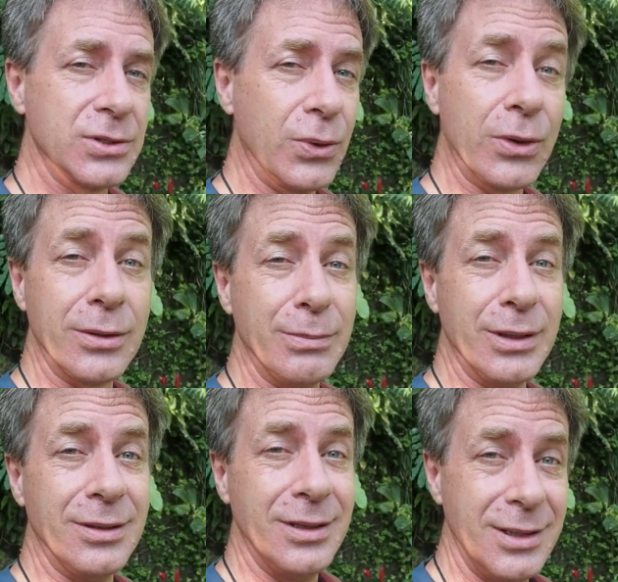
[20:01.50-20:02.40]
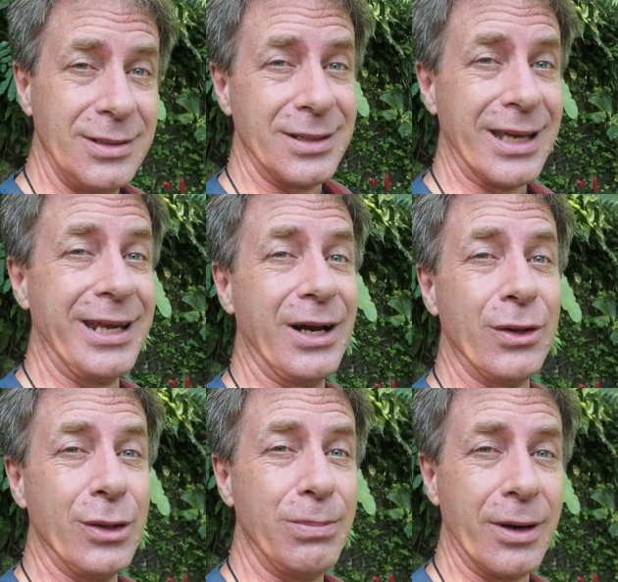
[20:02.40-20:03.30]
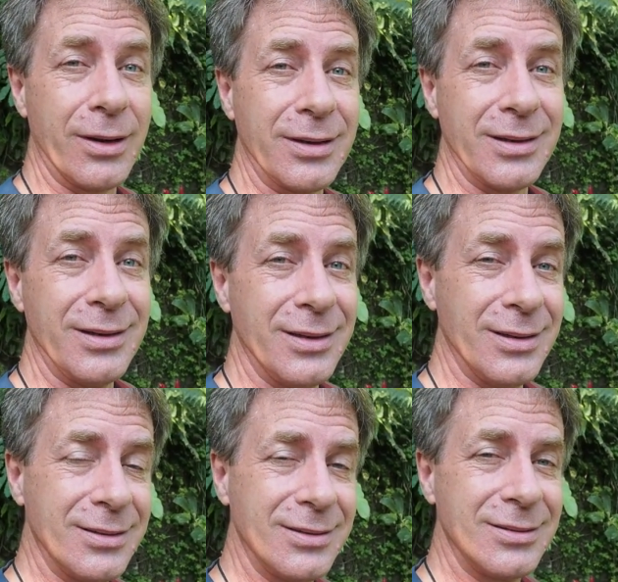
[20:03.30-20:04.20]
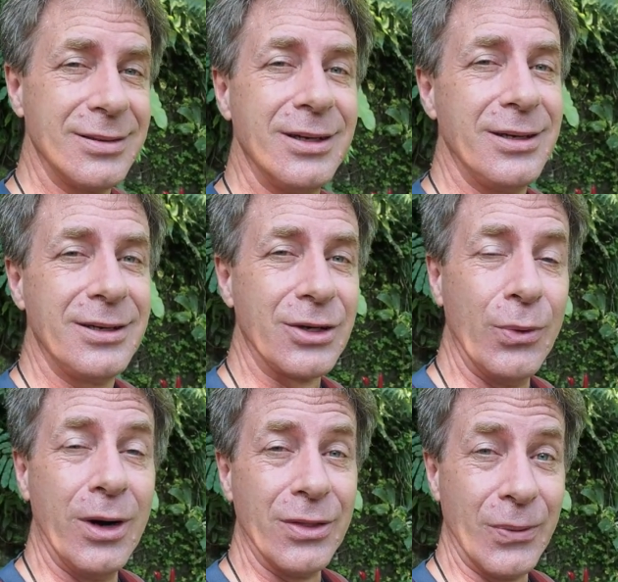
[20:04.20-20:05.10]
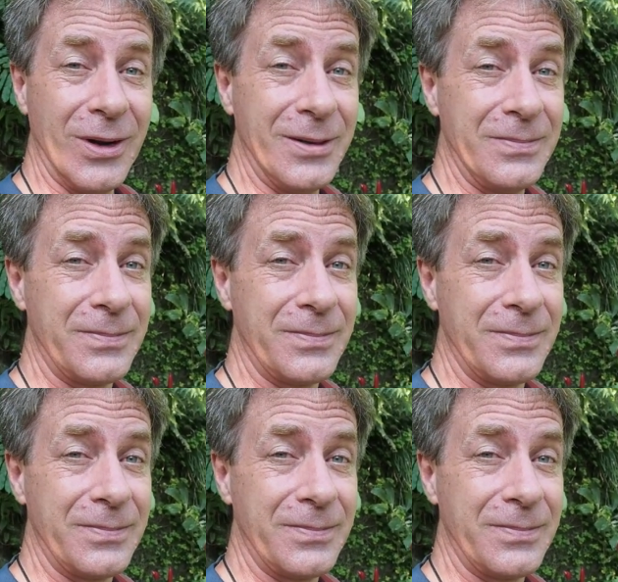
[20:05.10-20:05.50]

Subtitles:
hornbill, to get out of the park and go on the run.